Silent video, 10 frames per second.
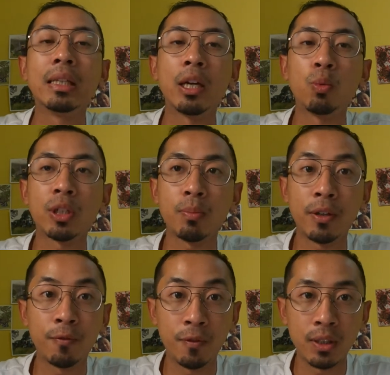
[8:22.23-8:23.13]
that was
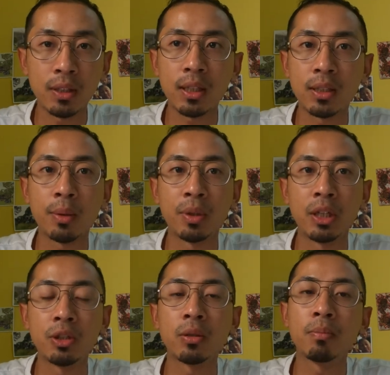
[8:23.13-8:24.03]
my first
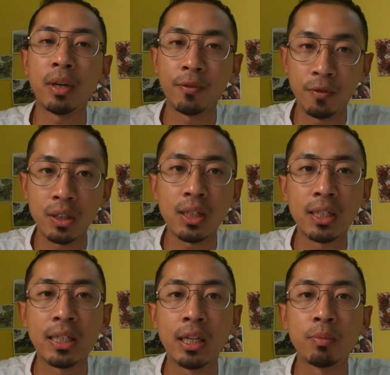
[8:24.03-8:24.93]
examination, my first
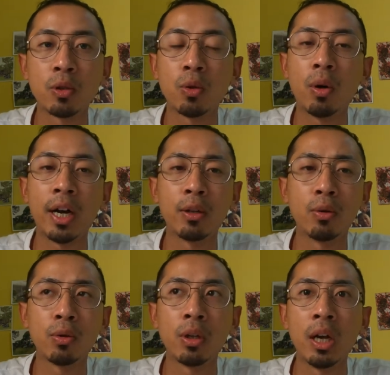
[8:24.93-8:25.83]
attempt, so I
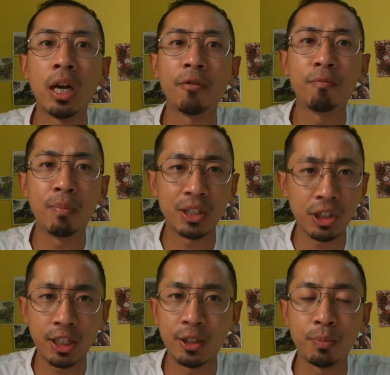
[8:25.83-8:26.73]
don't have much
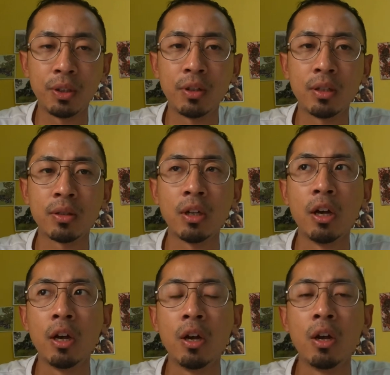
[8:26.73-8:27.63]
experience.
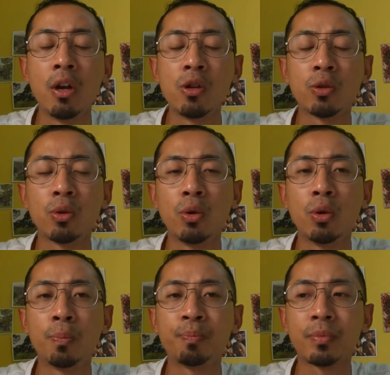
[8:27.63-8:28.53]

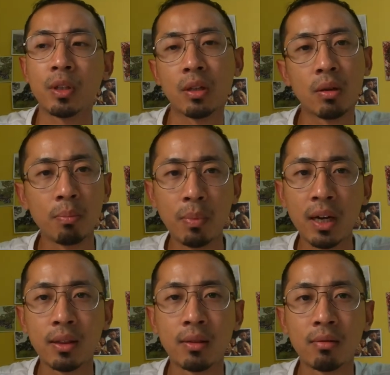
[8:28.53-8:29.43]
So
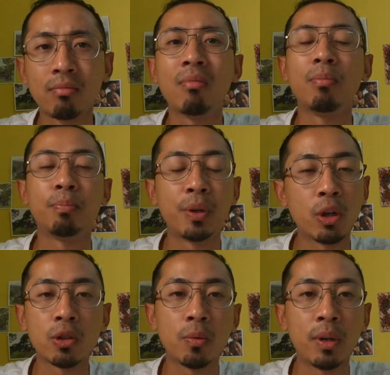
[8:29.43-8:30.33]
but
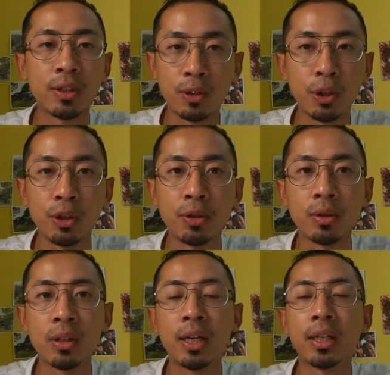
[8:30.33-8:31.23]
because of my
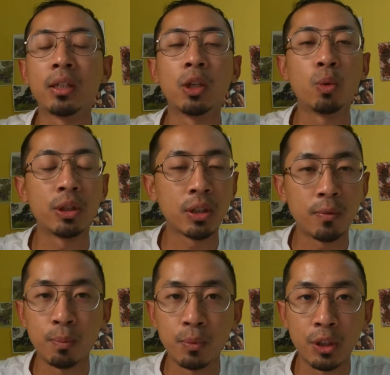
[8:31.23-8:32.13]
seniors, like there were
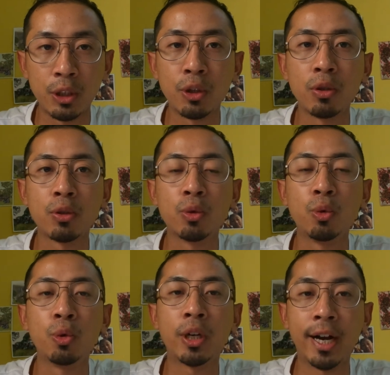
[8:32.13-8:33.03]
some seniors
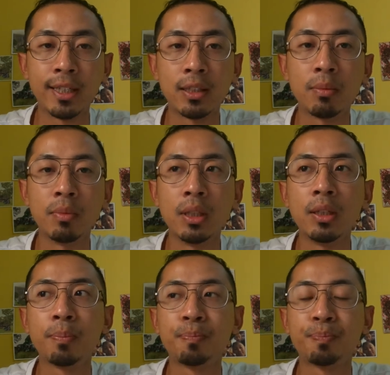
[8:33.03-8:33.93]
who guided me